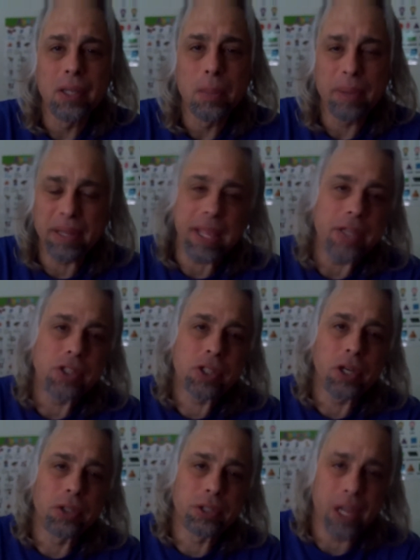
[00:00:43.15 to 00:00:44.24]
but they
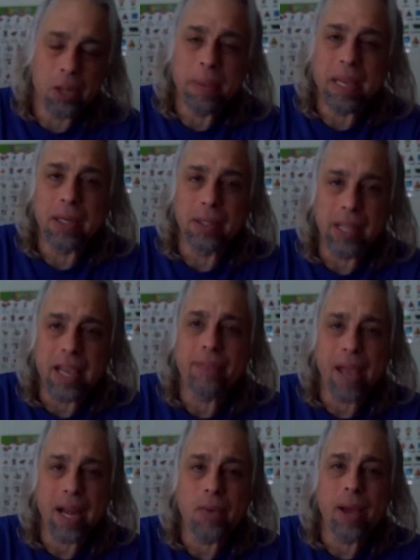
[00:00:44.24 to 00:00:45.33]
still tell me to leave
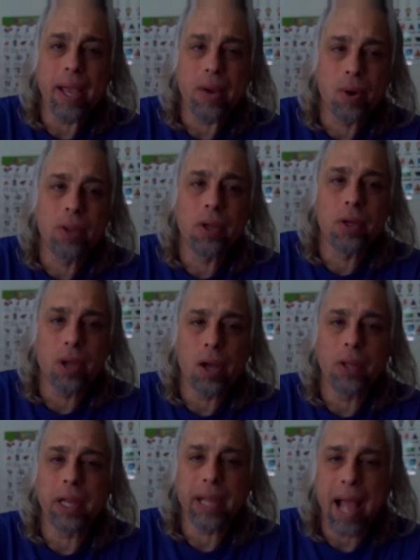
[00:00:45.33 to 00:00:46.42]
anyway or they'll call
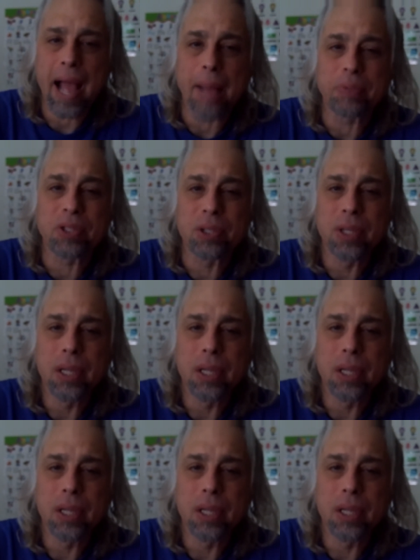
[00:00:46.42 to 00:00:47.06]
the cops.